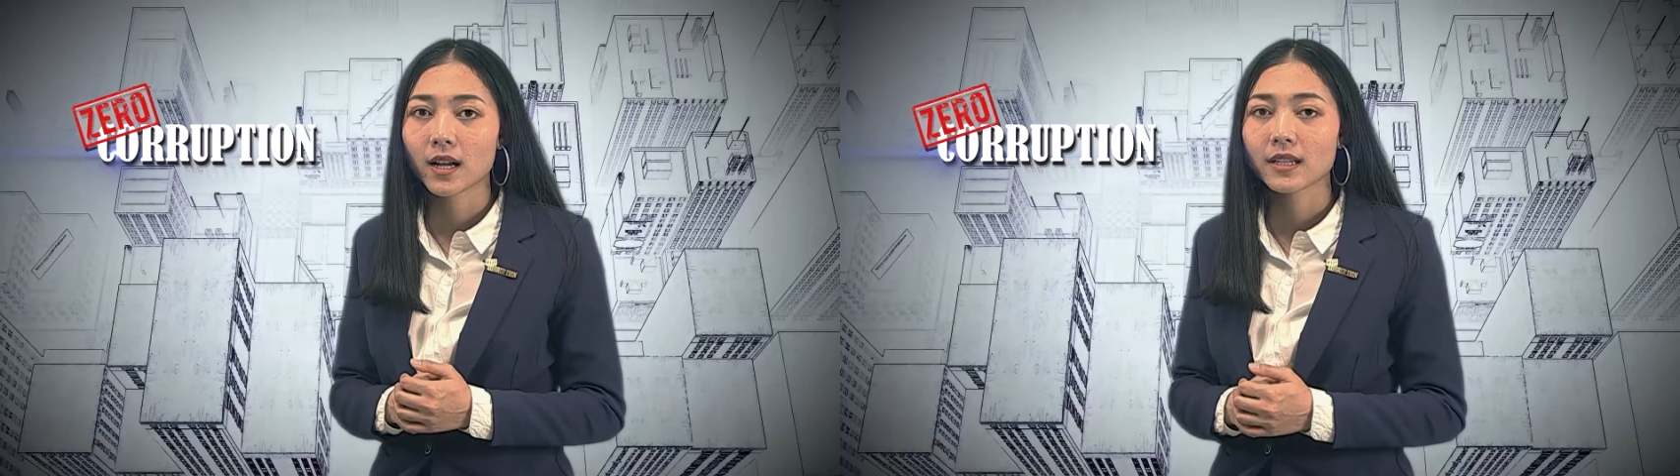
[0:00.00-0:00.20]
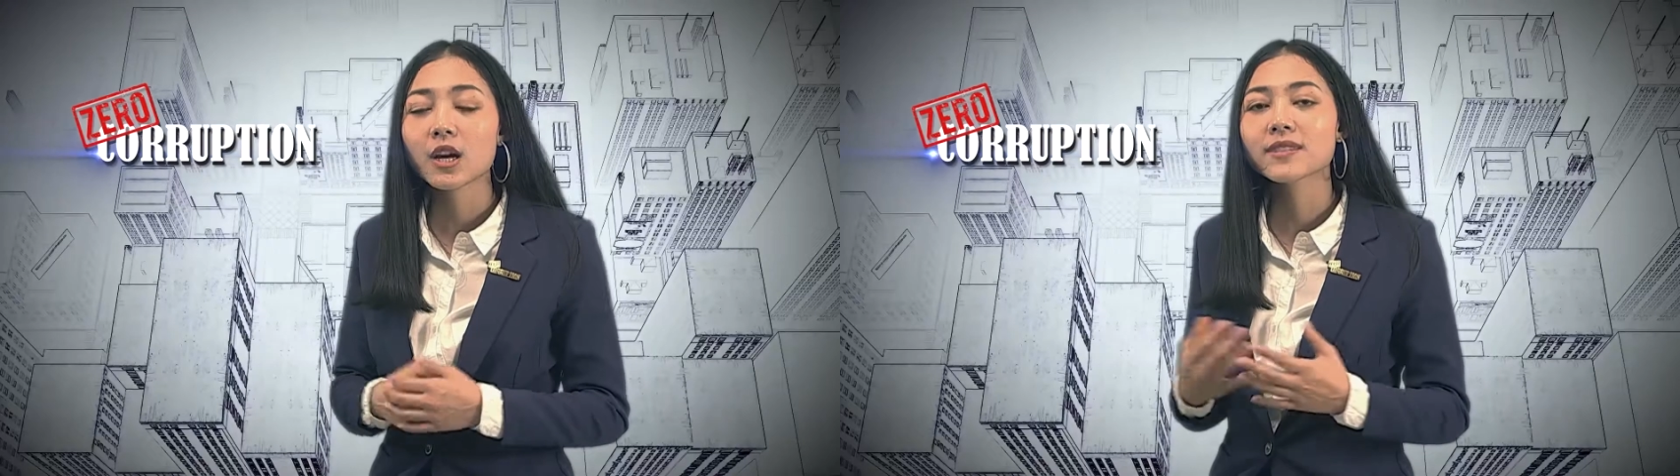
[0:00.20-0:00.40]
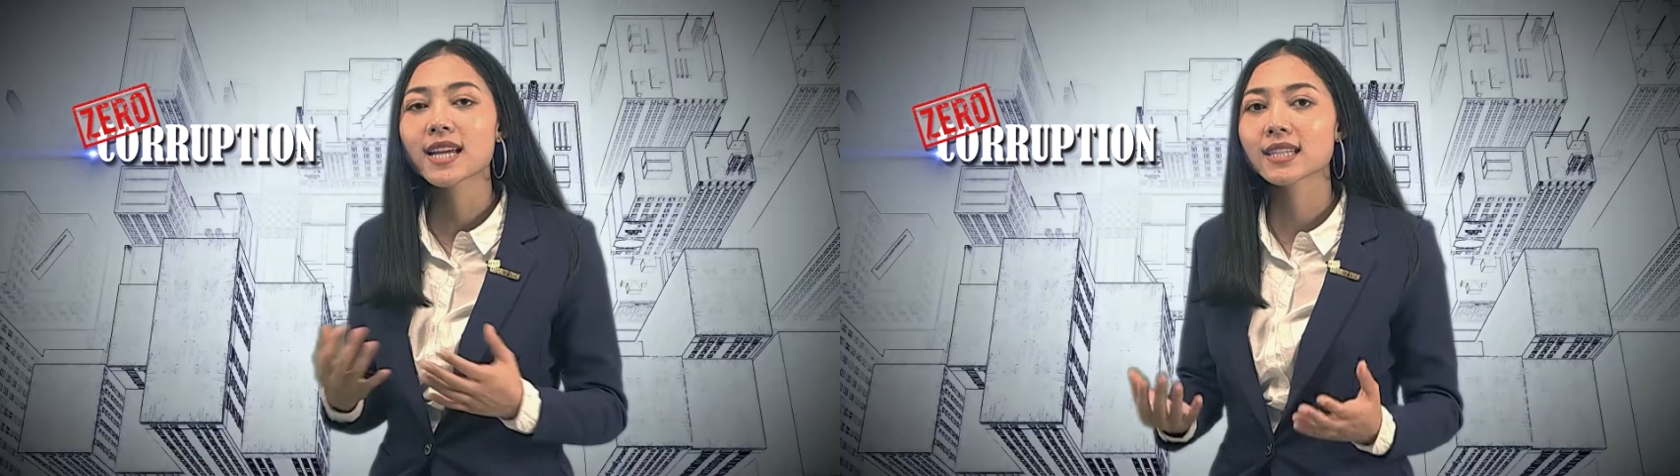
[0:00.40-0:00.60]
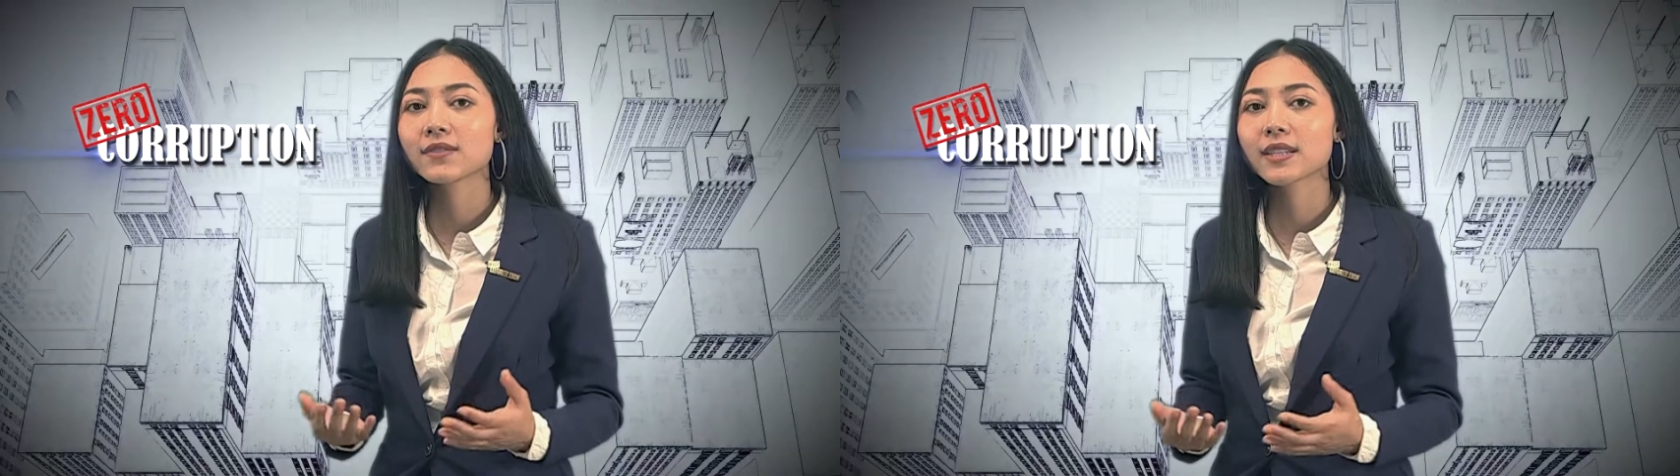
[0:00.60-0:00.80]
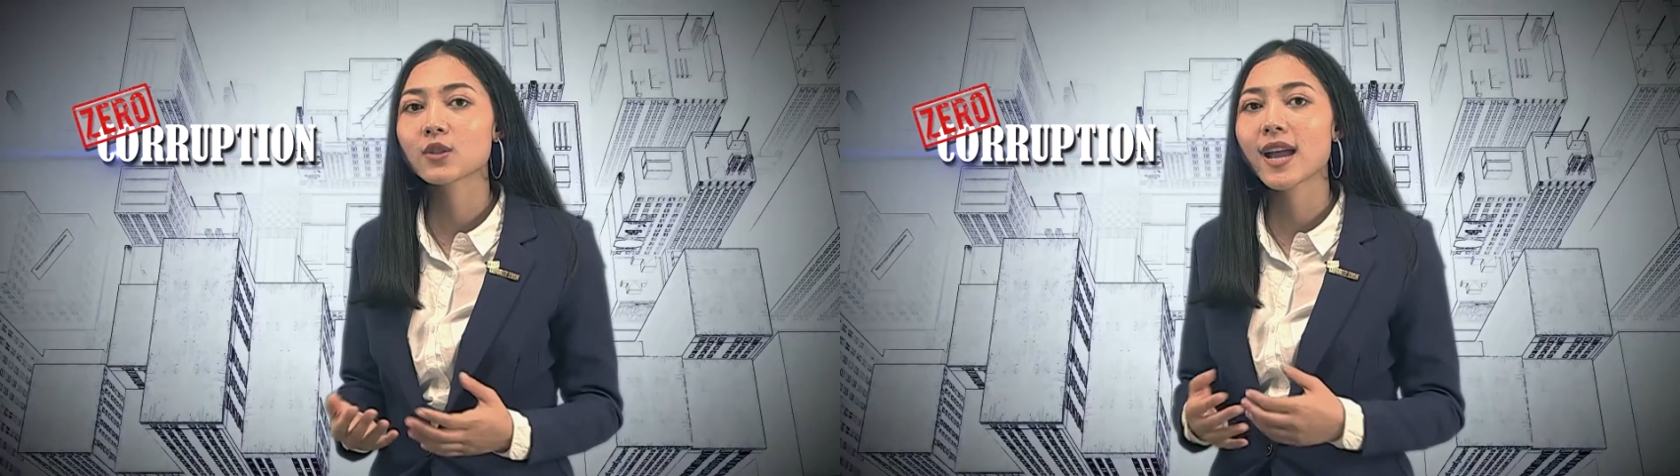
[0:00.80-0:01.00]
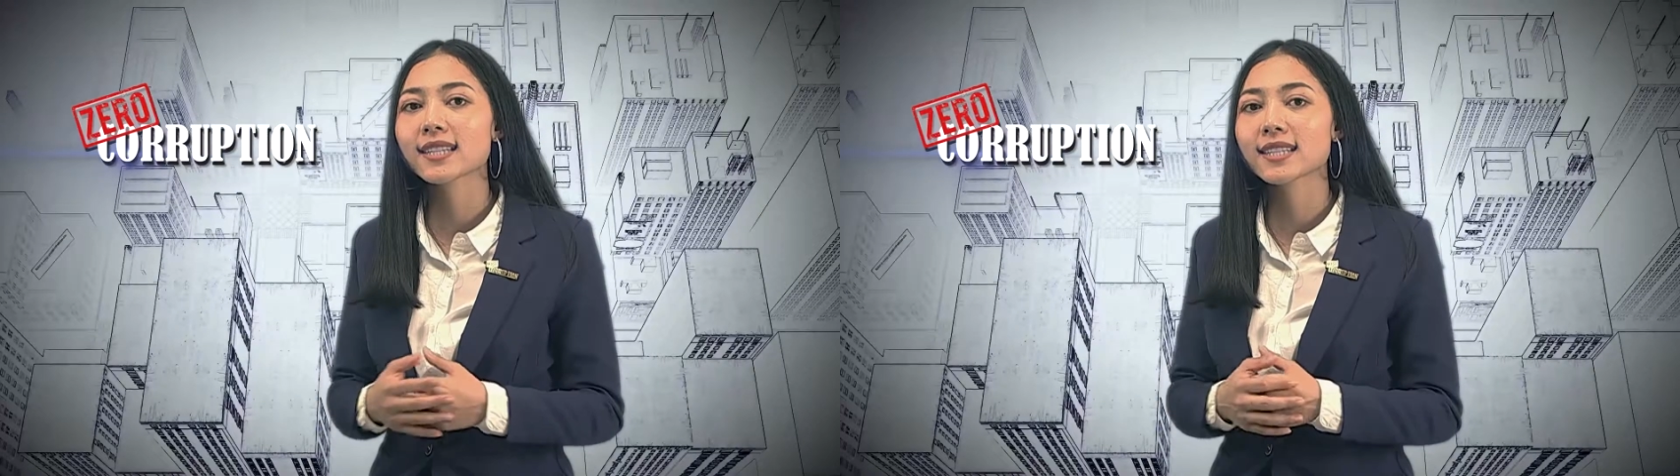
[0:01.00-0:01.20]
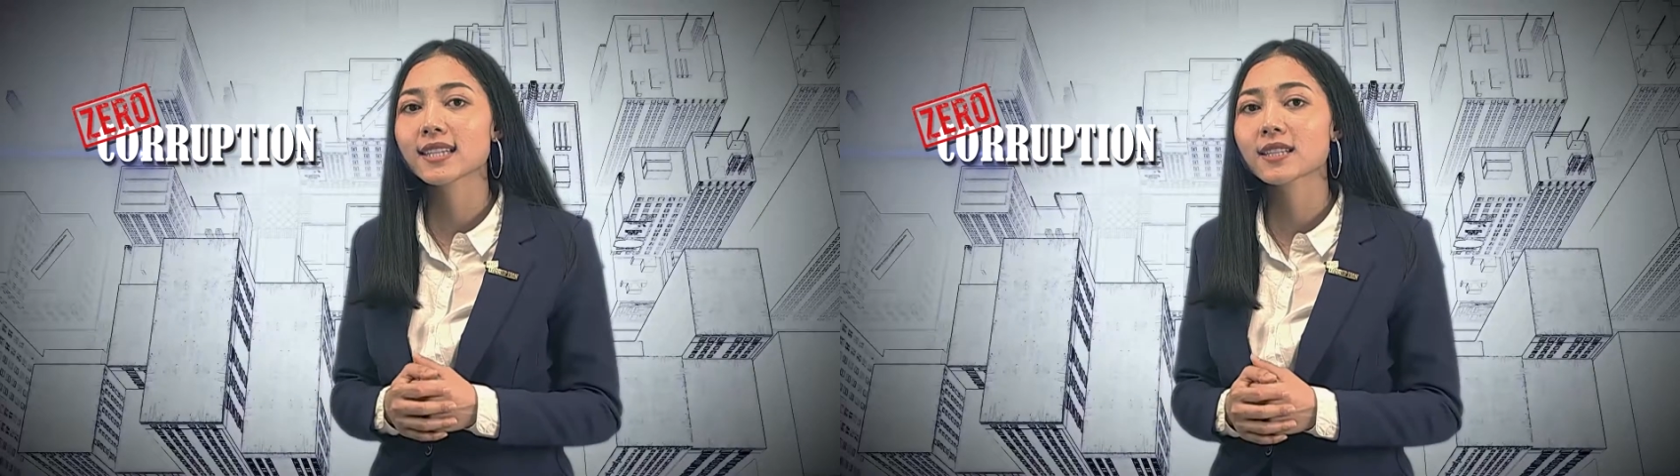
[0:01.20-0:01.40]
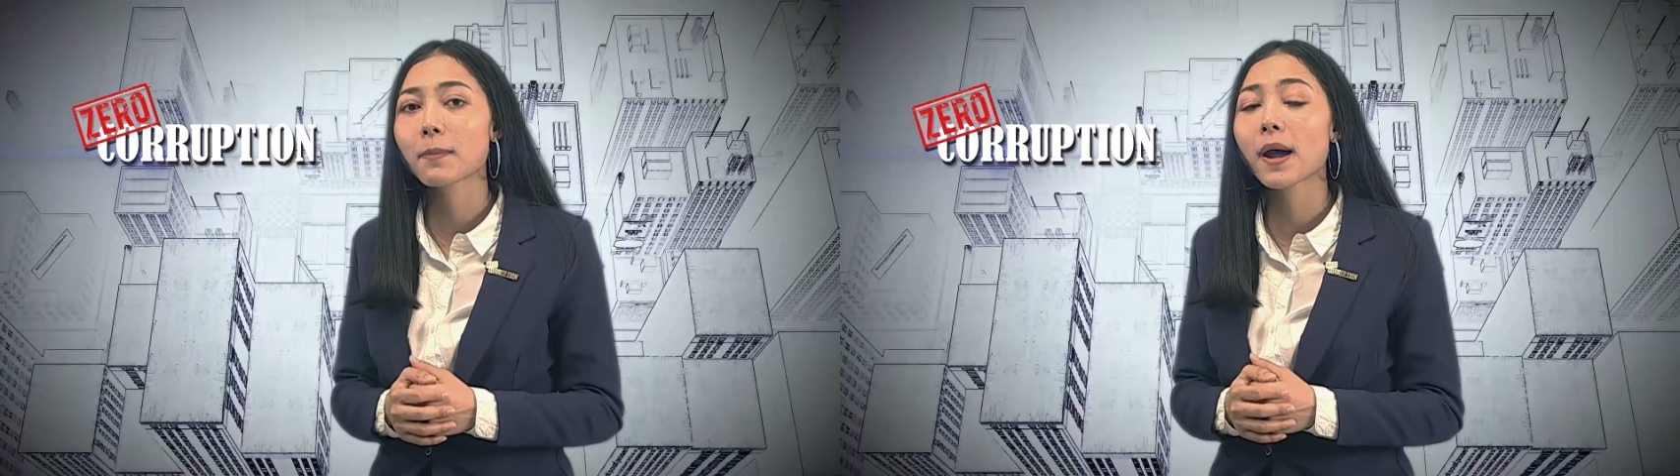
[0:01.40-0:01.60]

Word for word: The objective is to assess